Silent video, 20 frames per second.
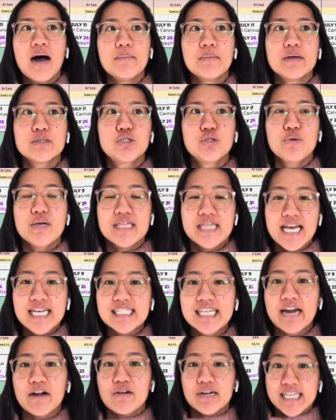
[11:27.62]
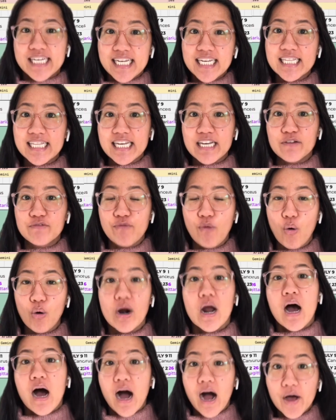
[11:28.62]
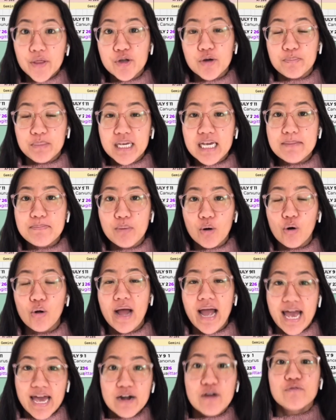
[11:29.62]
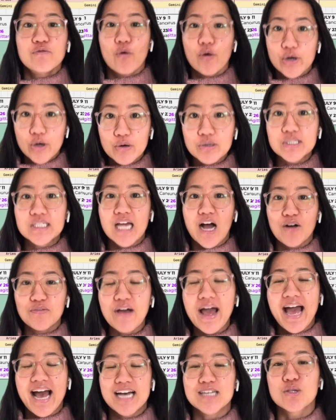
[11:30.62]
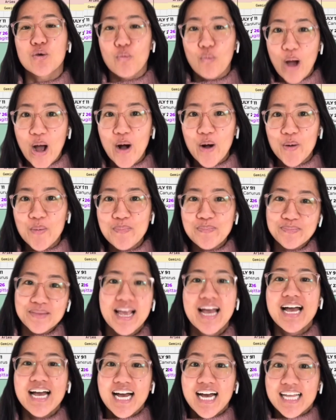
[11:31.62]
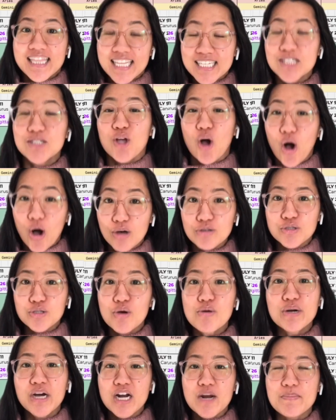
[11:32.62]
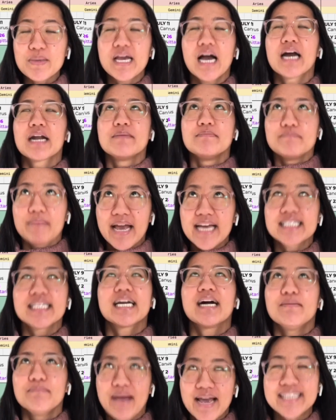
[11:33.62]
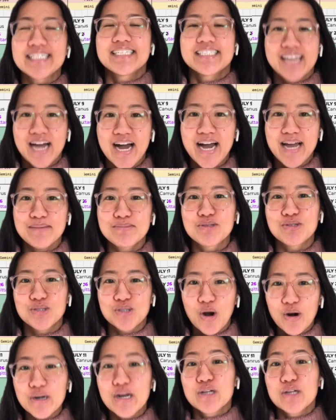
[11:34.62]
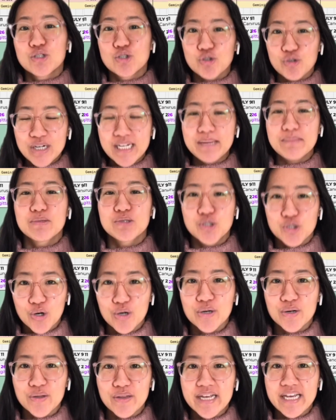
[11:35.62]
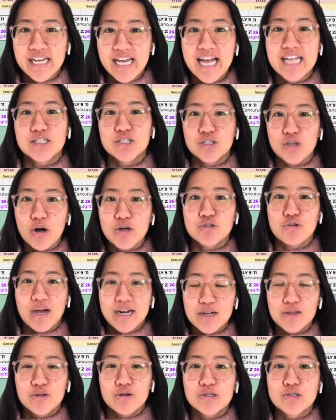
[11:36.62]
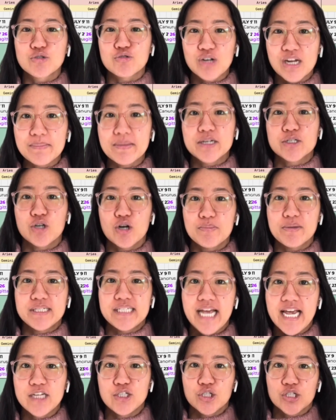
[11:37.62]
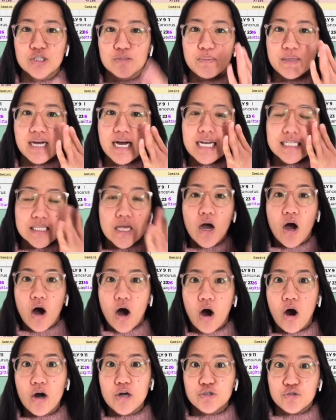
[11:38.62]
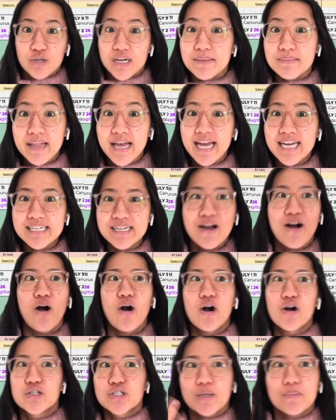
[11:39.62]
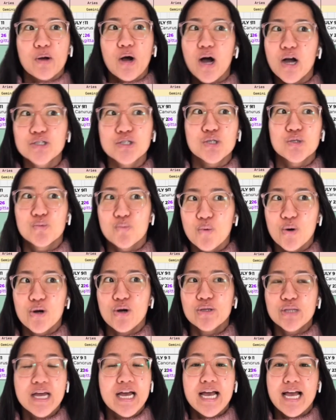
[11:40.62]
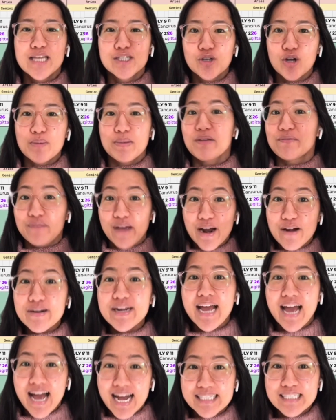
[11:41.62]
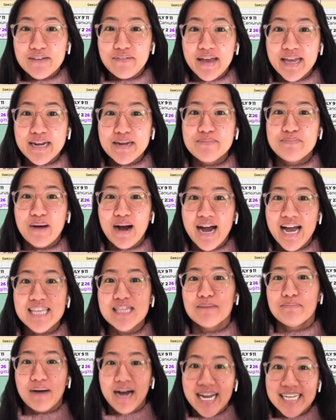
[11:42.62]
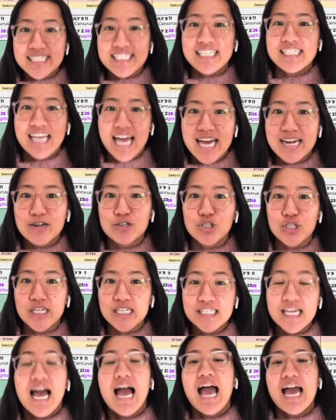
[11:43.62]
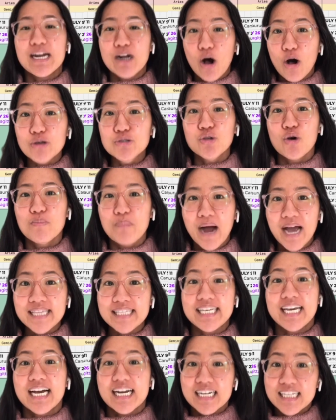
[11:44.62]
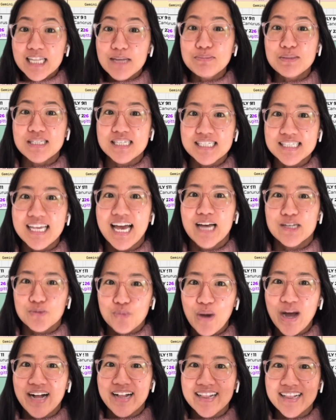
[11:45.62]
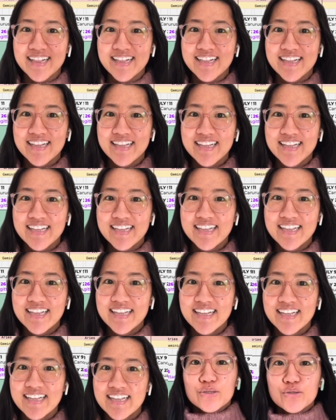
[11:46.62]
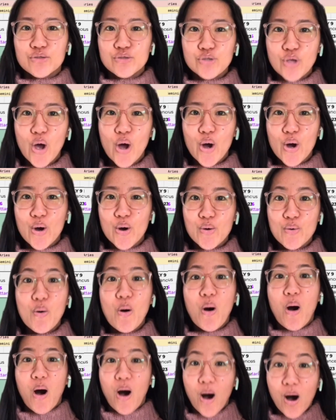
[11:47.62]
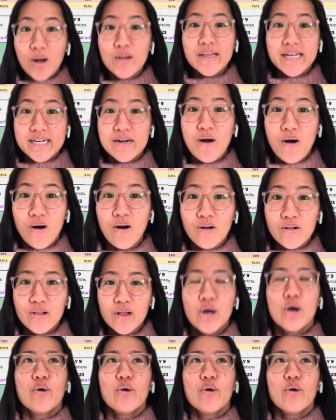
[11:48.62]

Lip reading: doing things that are healing for other people and for yourself as well. This is also going to be an amazing time to start dream journaling and start trying to learn dream interpretations because our dreamland, our subconscious world is going to be very activated by the Pisces energies and also by the eclipses as well. So all in all,